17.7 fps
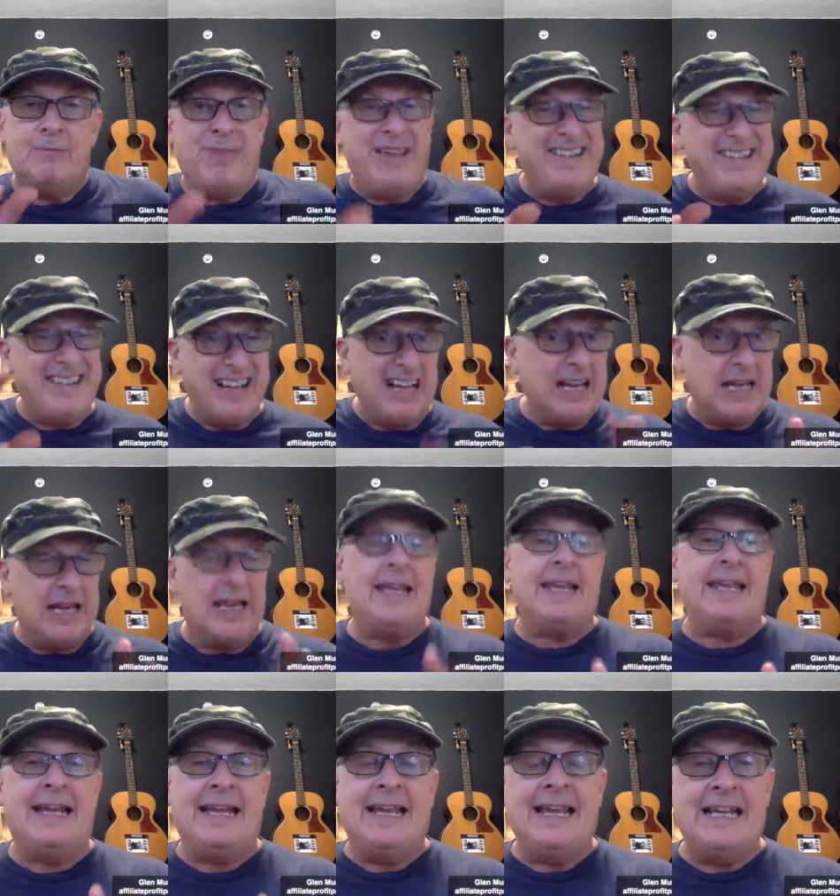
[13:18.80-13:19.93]
basically
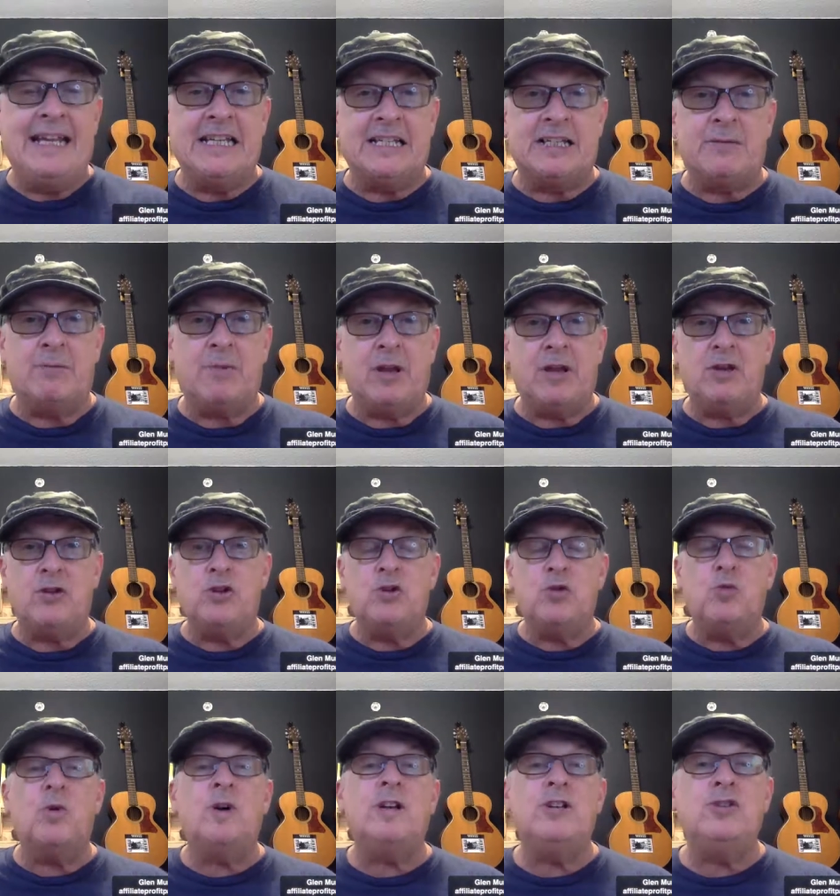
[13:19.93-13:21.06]
like it is, but you
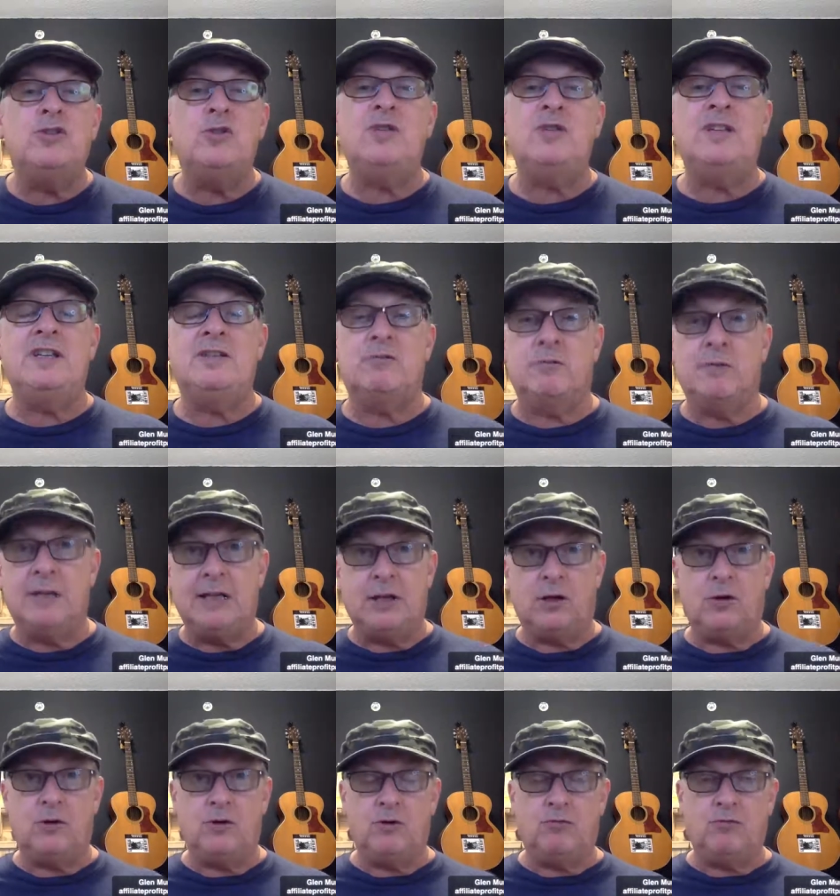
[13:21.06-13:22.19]
want to do these really,
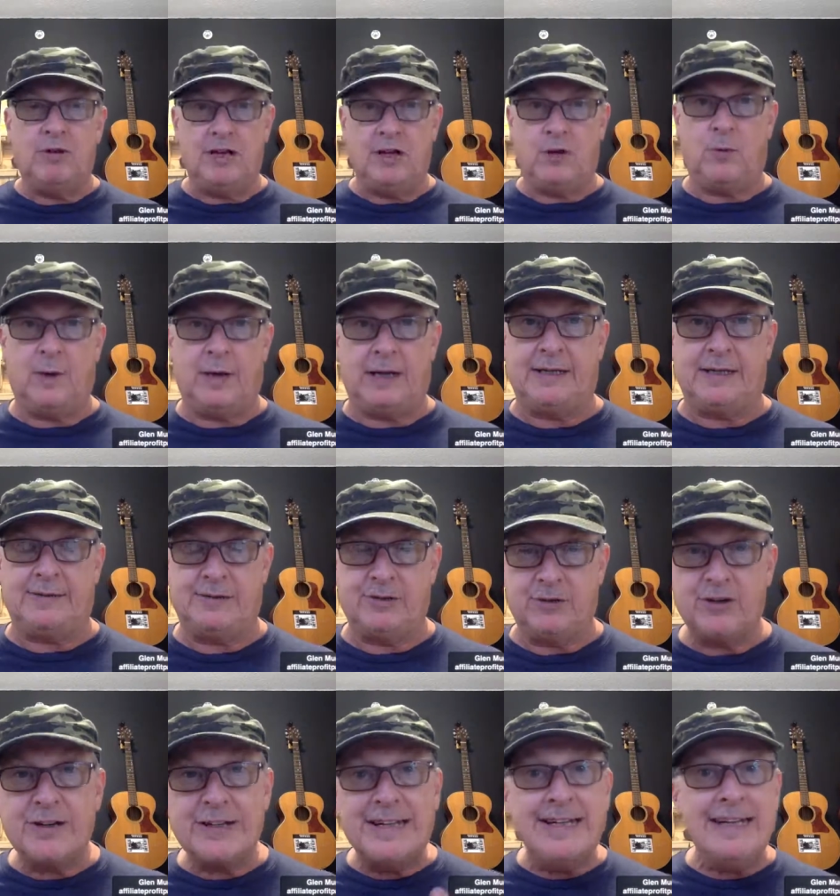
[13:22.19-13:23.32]
really quickly. So
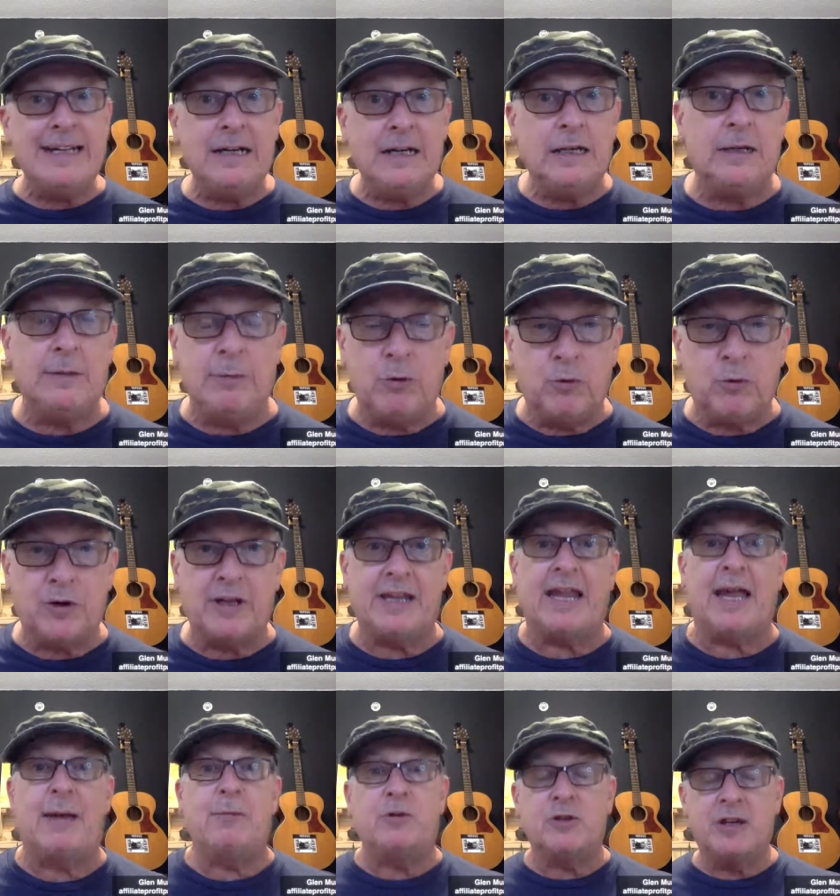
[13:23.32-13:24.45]
you're going to need a little bit of working
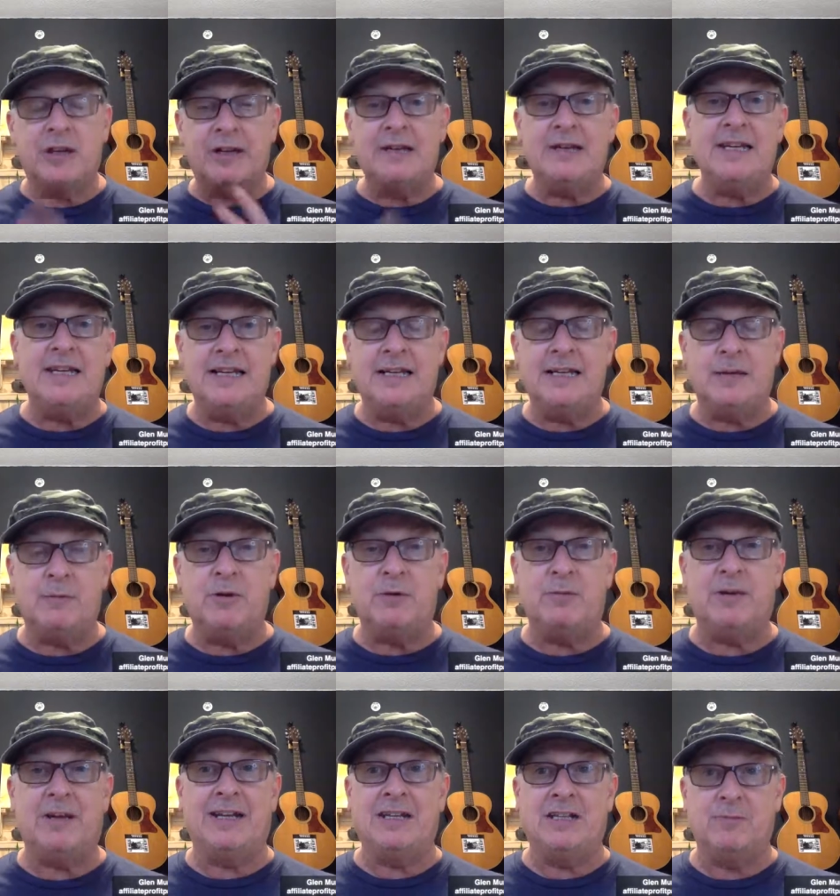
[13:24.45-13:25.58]
capital. You're going to need a little bit of
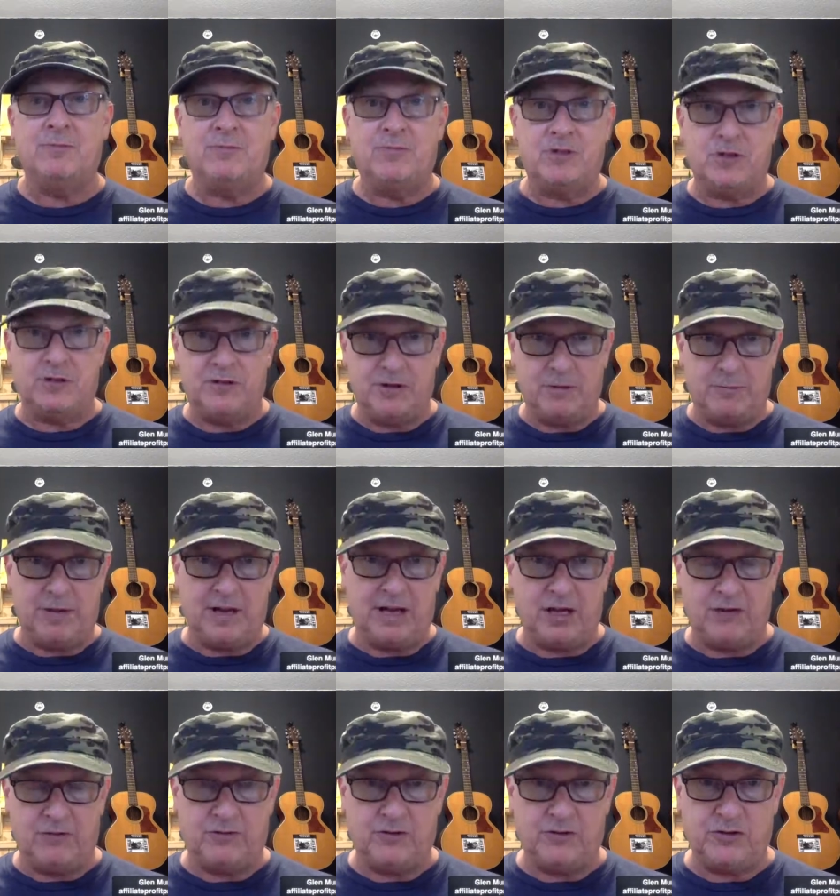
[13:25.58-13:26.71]
money to start buying
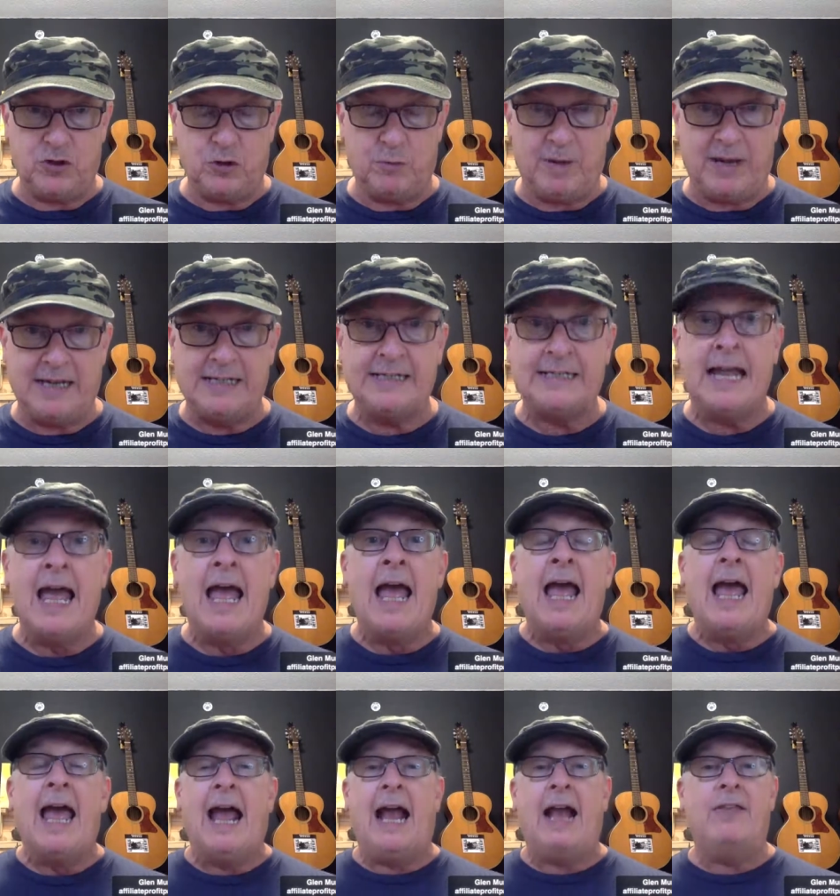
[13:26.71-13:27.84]
your first domains.
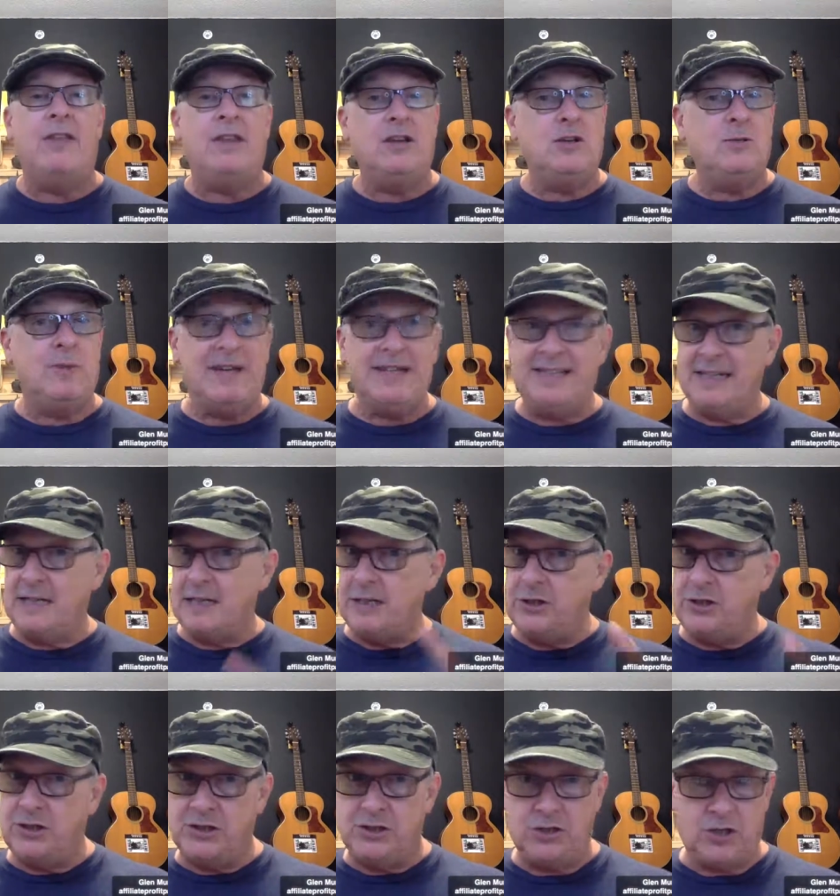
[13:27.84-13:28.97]
And then you basically
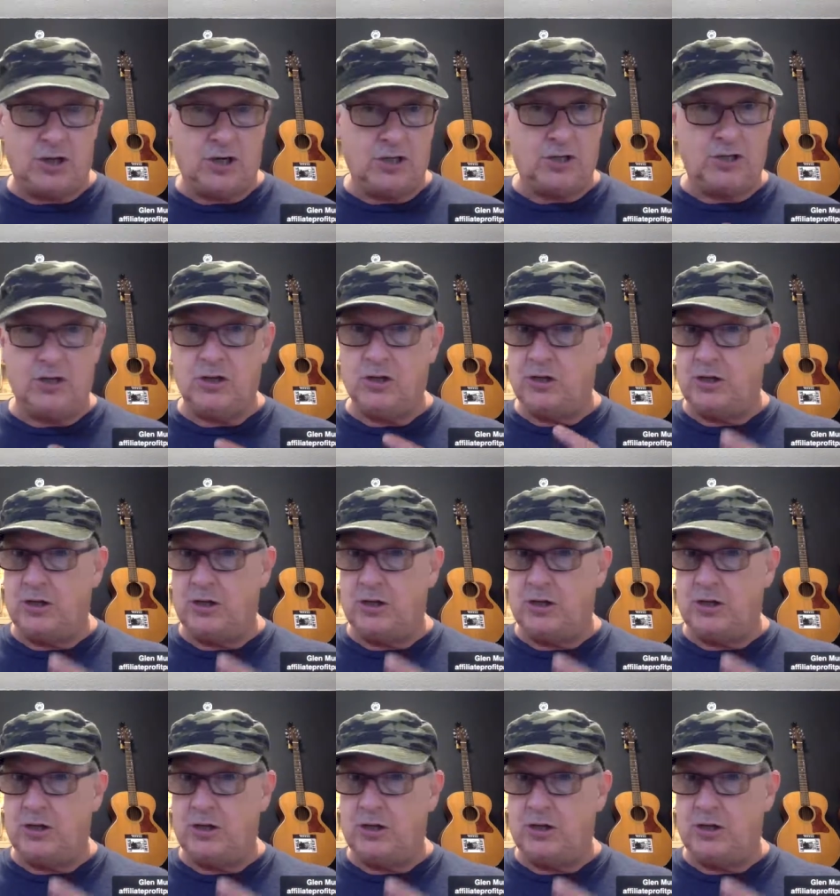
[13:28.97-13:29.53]
just start